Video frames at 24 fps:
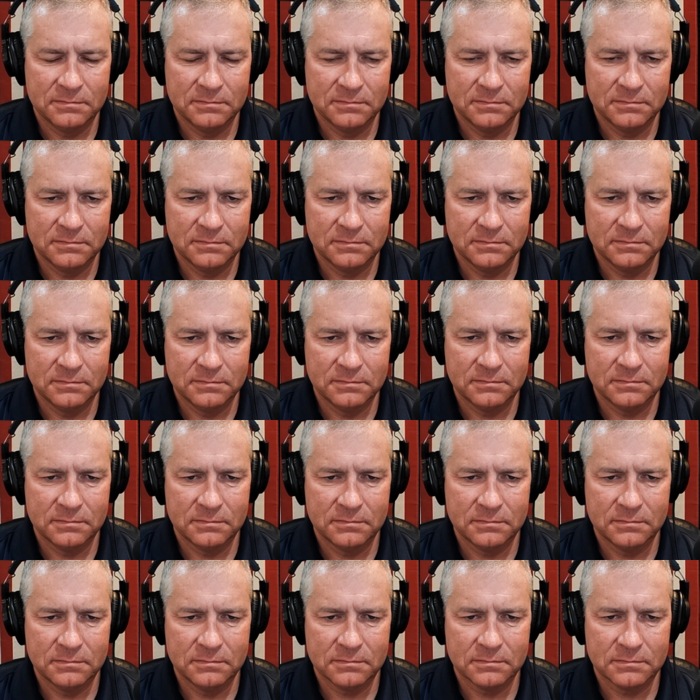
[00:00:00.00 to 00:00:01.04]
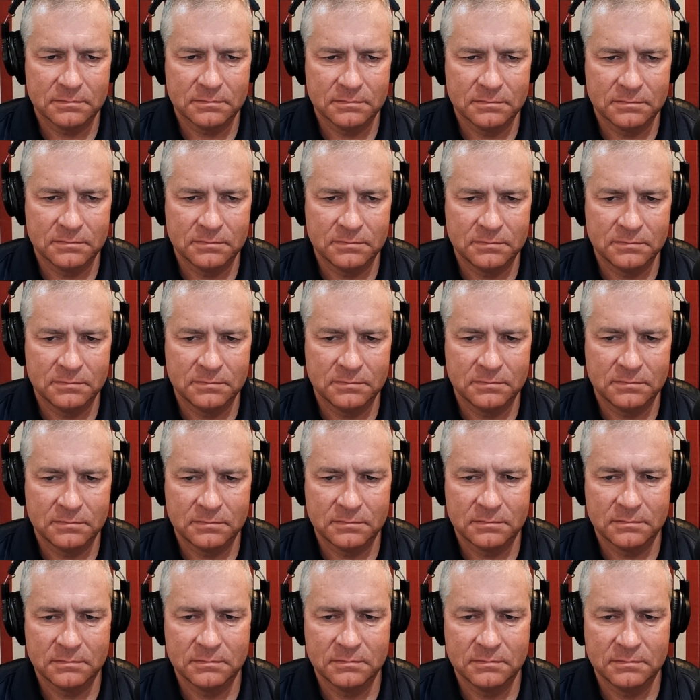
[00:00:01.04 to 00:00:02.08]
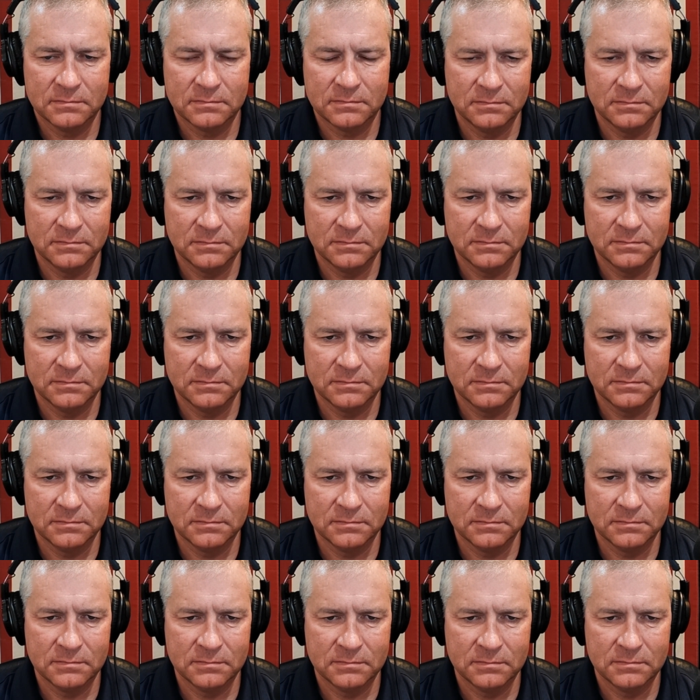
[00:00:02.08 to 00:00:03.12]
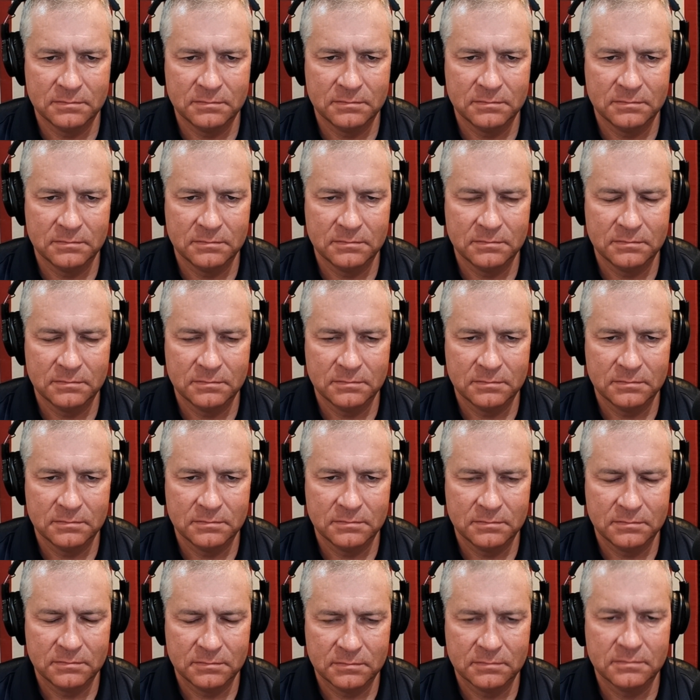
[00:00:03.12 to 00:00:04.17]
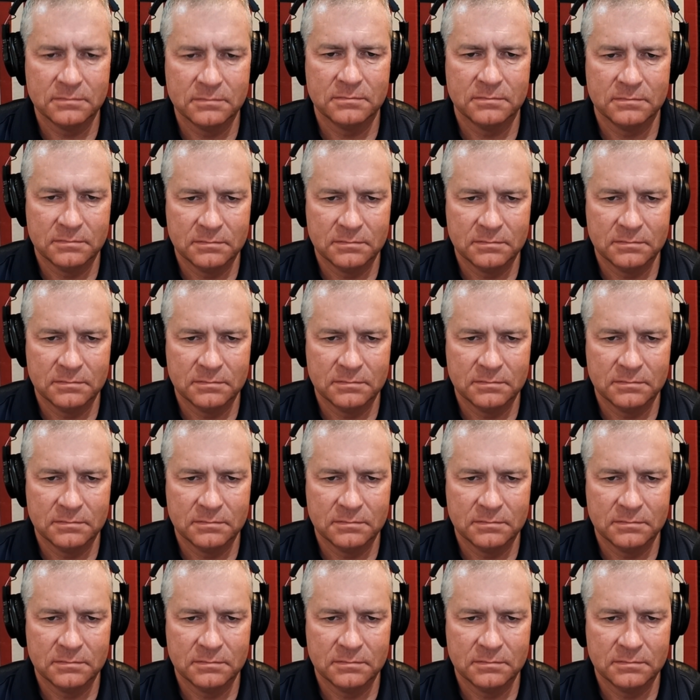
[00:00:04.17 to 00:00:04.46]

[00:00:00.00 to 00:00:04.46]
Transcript: (not speaking)